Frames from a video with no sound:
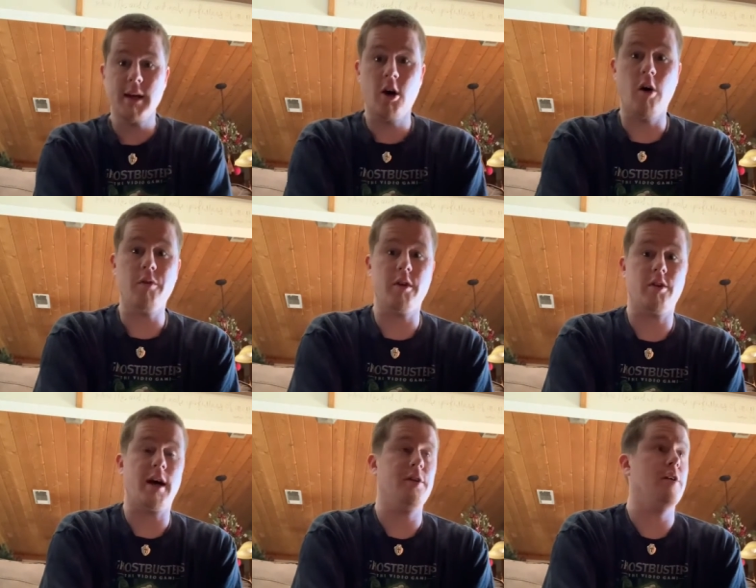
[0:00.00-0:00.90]
Hopefully that's
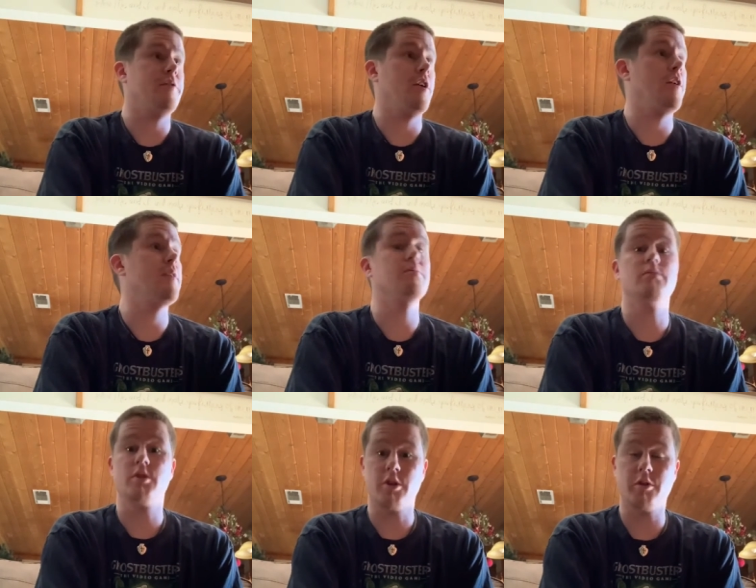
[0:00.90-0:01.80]
loud enough here.
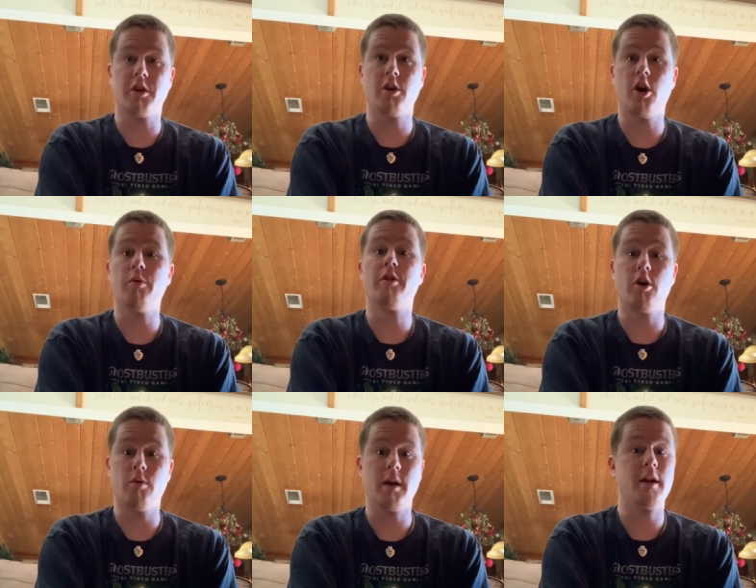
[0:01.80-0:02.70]
And just let you know,
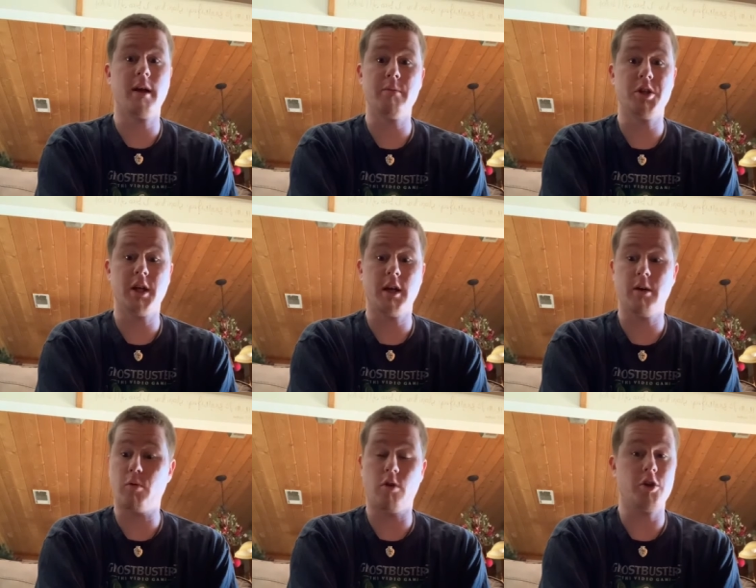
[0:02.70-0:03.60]
Sony and
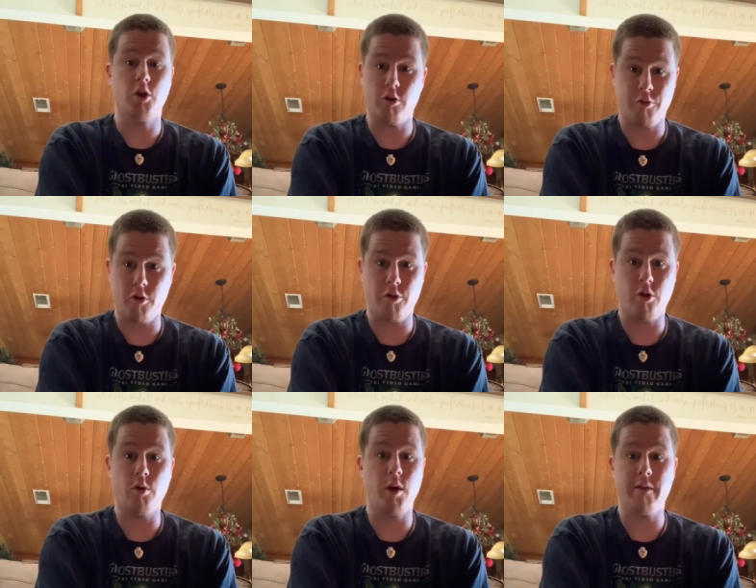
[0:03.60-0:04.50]
MGM or
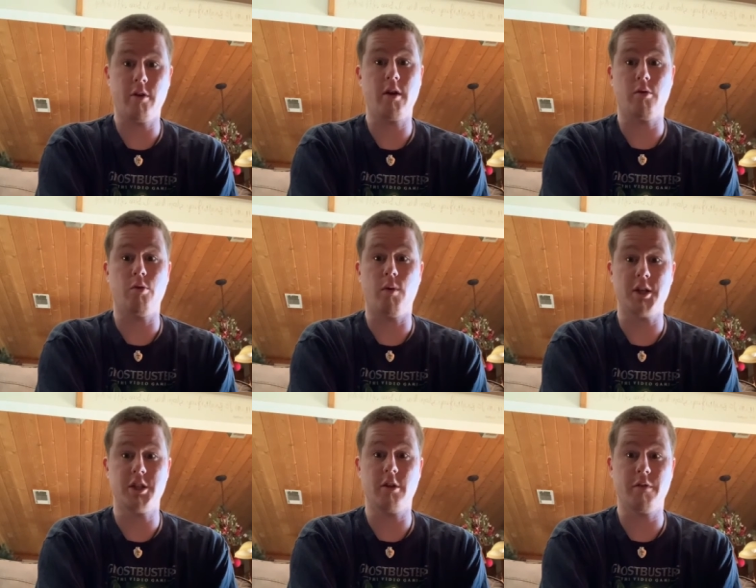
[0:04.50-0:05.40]
Universal, whoever is
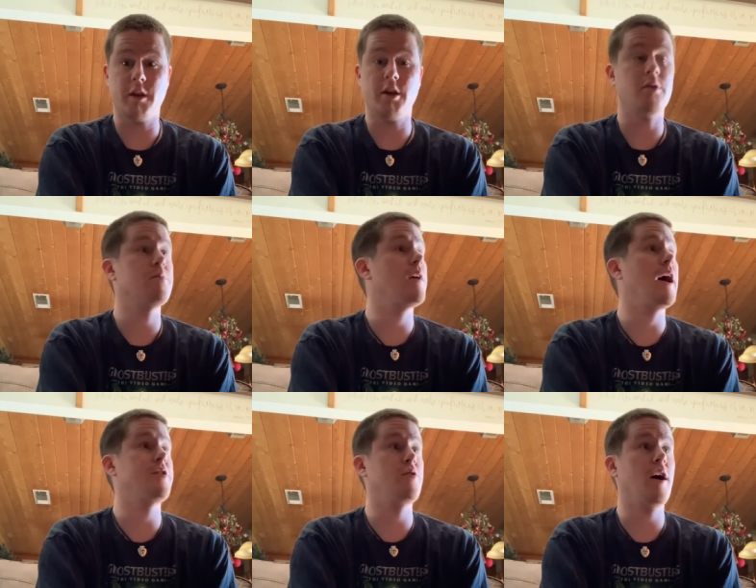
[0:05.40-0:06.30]
watching this video, I
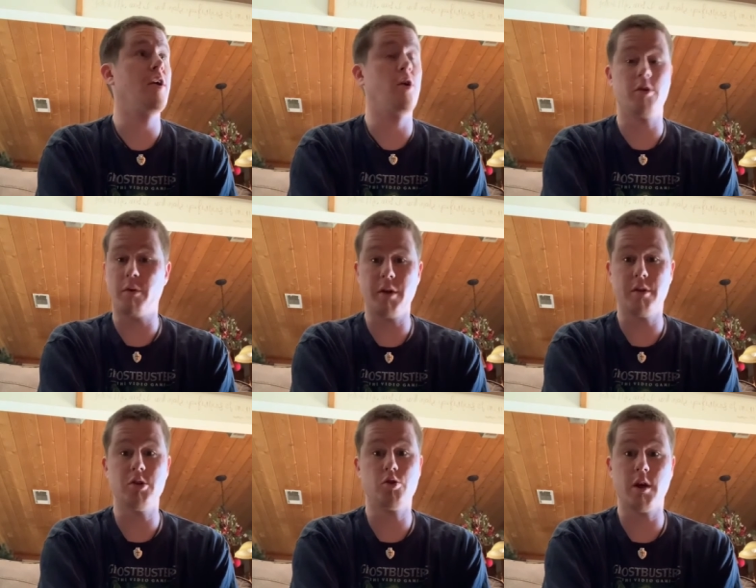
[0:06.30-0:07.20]
do not own the rights
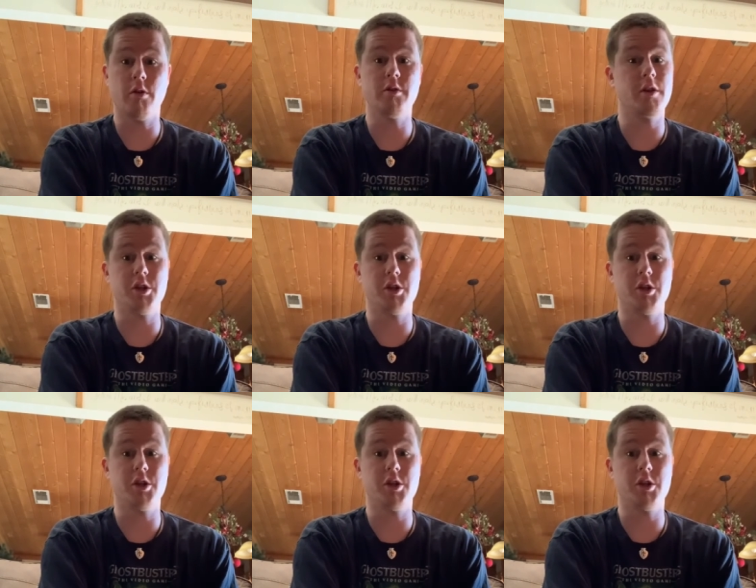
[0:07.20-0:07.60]
to this trailer. This is